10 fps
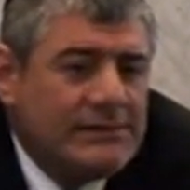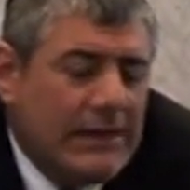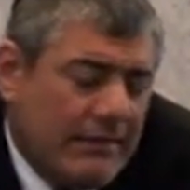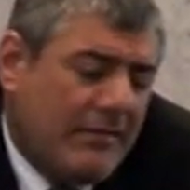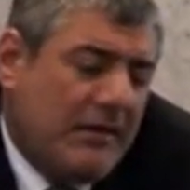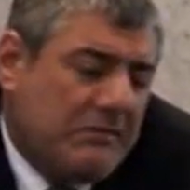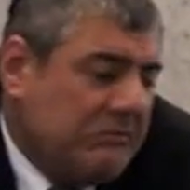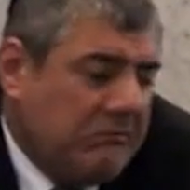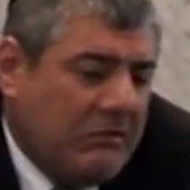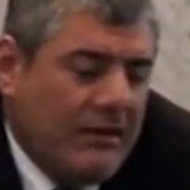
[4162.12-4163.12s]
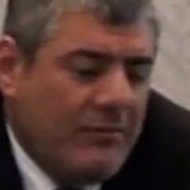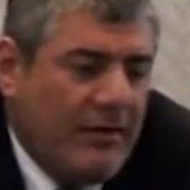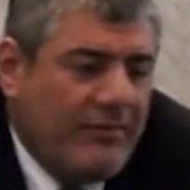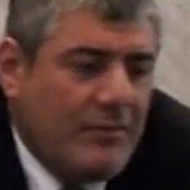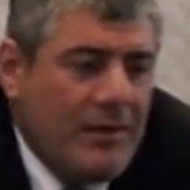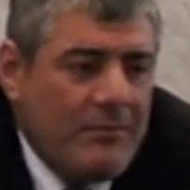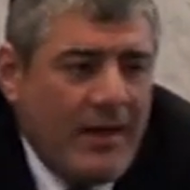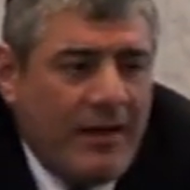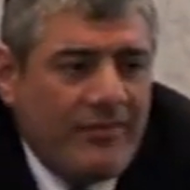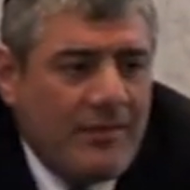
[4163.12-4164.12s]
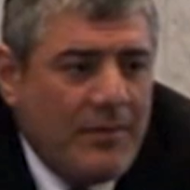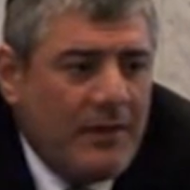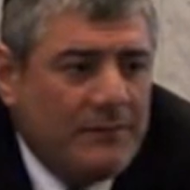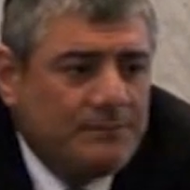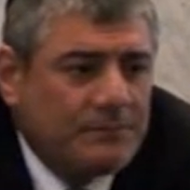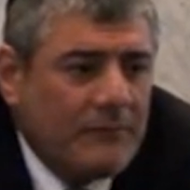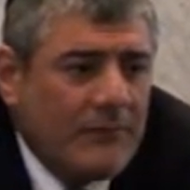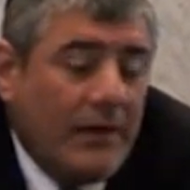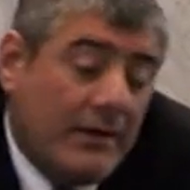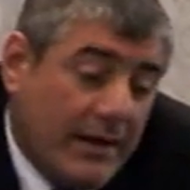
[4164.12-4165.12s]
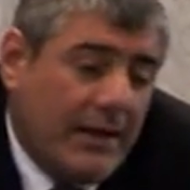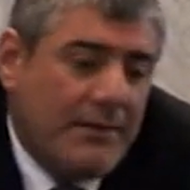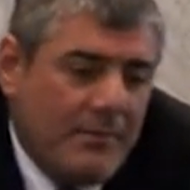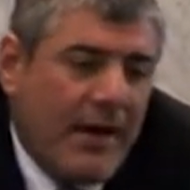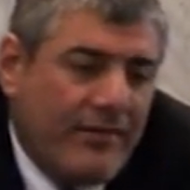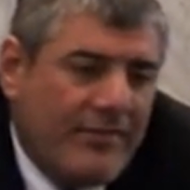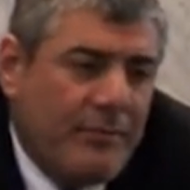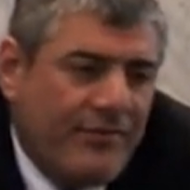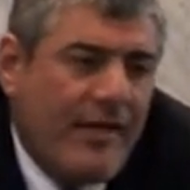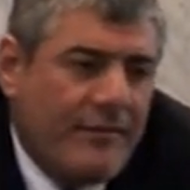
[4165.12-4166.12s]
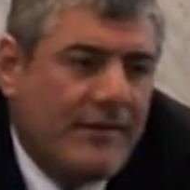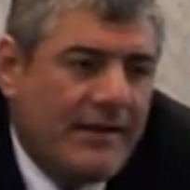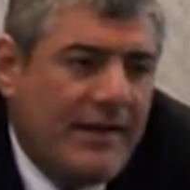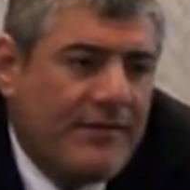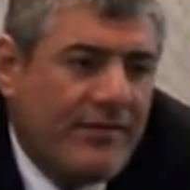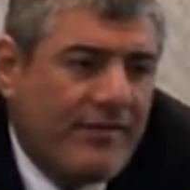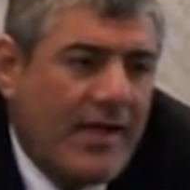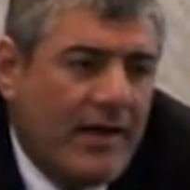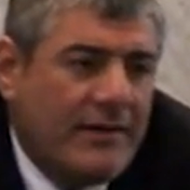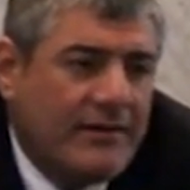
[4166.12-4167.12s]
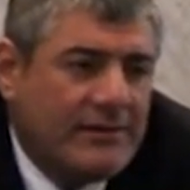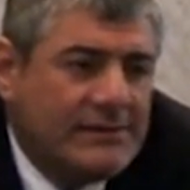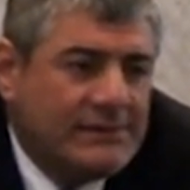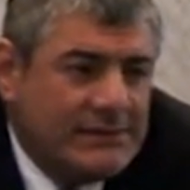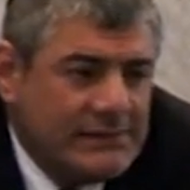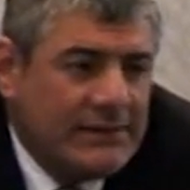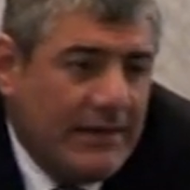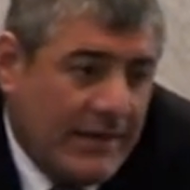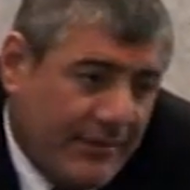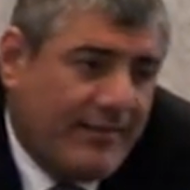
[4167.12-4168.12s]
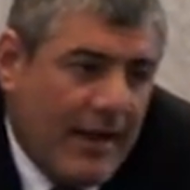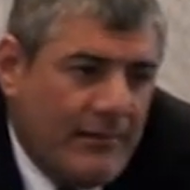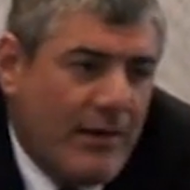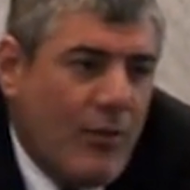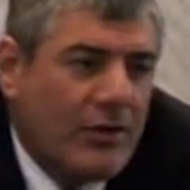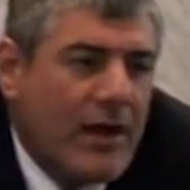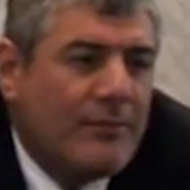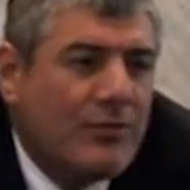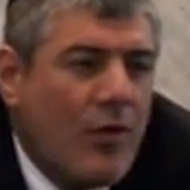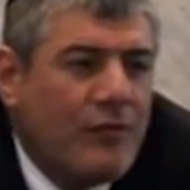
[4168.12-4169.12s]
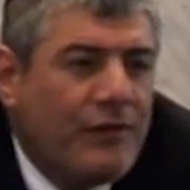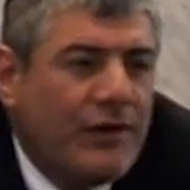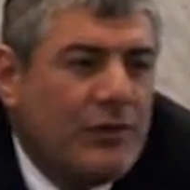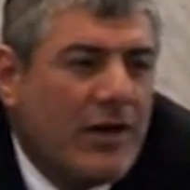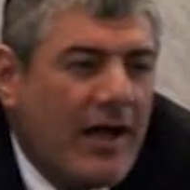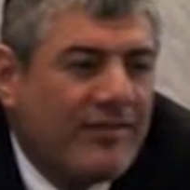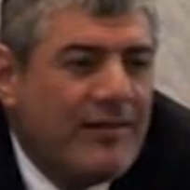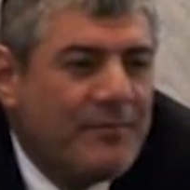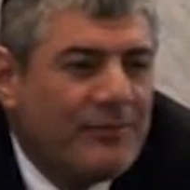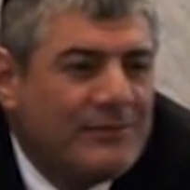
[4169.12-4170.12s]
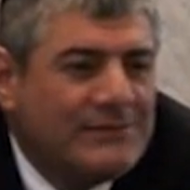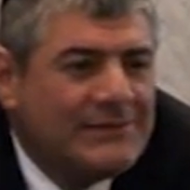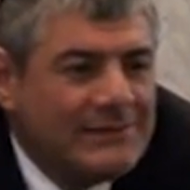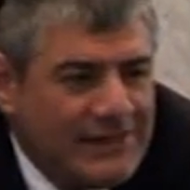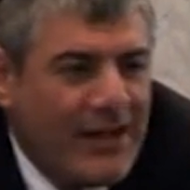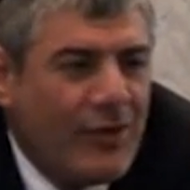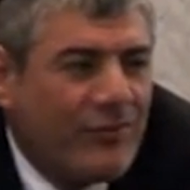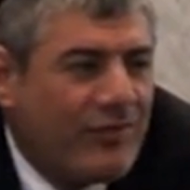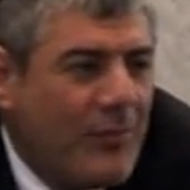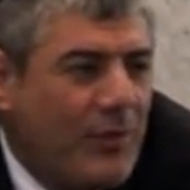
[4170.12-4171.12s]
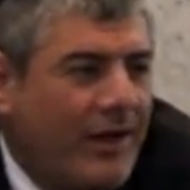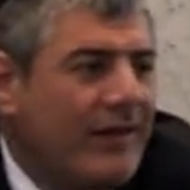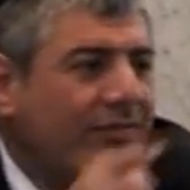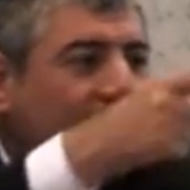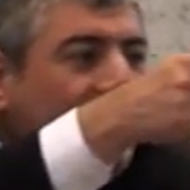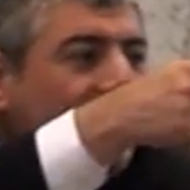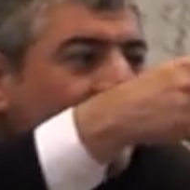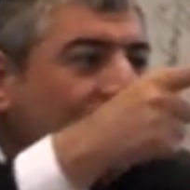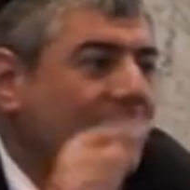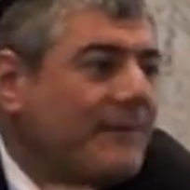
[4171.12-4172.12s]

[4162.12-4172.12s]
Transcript: That's it. What's to be embarrassed about? And they get embarrassed themselves that they even started. And next time they won't come to offer you gossip. They go somewhere else. Yes.